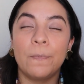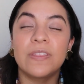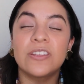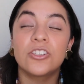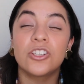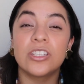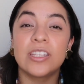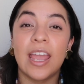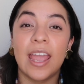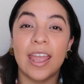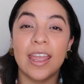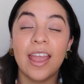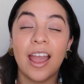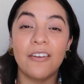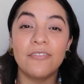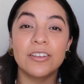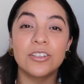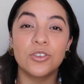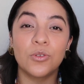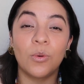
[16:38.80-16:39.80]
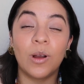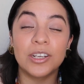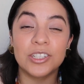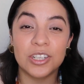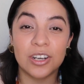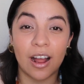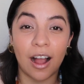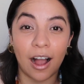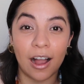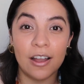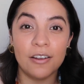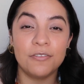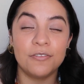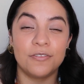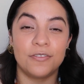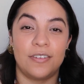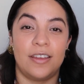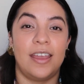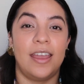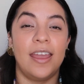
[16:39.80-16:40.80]
just hate having to wash it
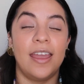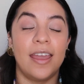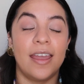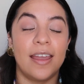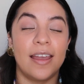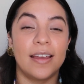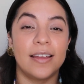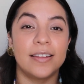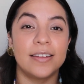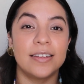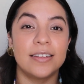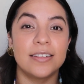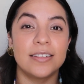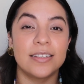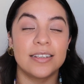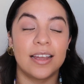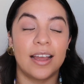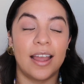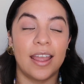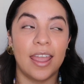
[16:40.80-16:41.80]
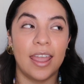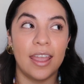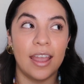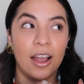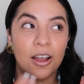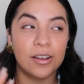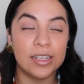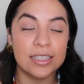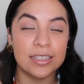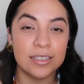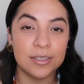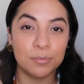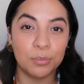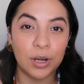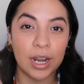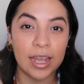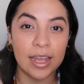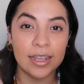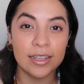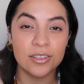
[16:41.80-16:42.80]
off, and I hate how it
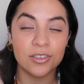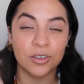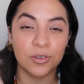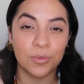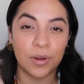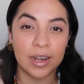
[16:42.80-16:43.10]
spreads or